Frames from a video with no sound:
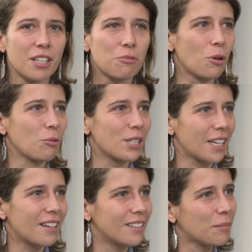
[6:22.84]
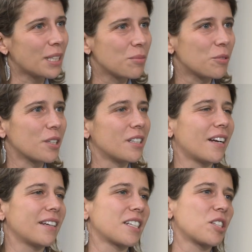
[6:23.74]
the quote was, I learned much more than
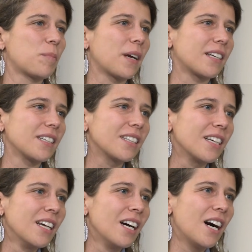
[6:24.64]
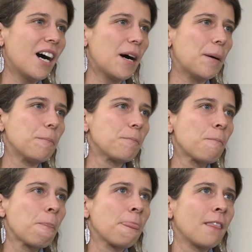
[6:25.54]
I expected.
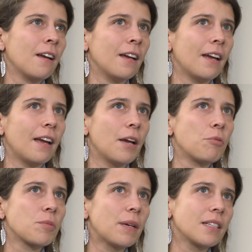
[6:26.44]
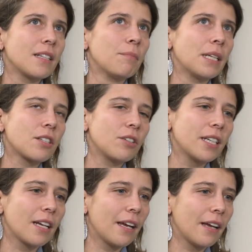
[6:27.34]
I was
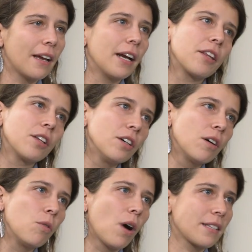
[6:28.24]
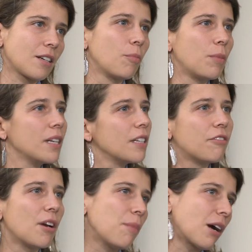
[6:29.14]
mentoring Erdo, who has a completely
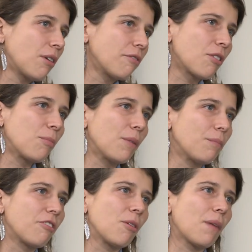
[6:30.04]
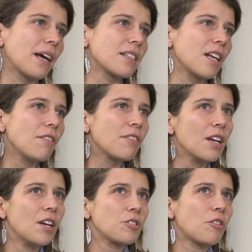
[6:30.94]
different background from myself.
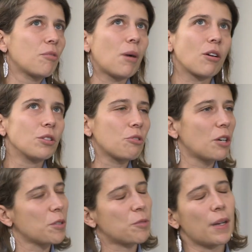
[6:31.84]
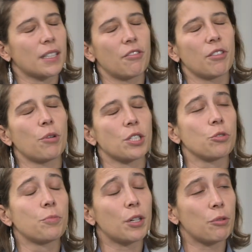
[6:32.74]
So from a cultural perspective, it was
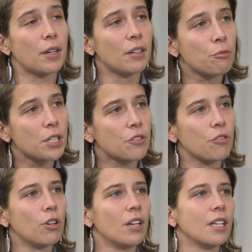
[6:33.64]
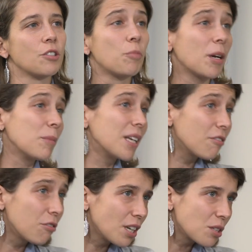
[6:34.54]
super enrichful, super
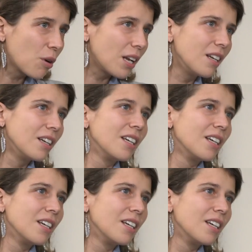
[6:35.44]
meaningful as well.